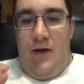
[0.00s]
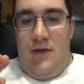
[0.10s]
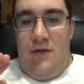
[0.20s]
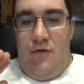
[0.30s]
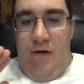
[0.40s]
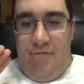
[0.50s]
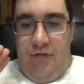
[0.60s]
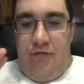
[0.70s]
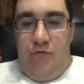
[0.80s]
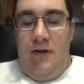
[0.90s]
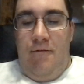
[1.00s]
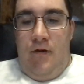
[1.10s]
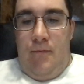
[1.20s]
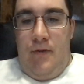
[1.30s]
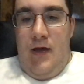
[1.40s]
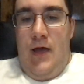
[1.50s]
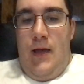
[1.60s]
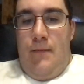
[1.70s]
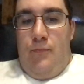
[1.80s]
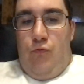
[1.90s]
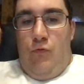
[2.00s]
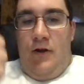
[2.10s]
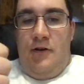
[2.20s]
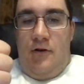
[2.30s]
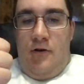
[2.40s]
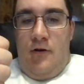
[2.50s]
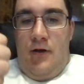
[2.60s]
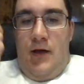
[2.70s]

You have the three of them: Predator,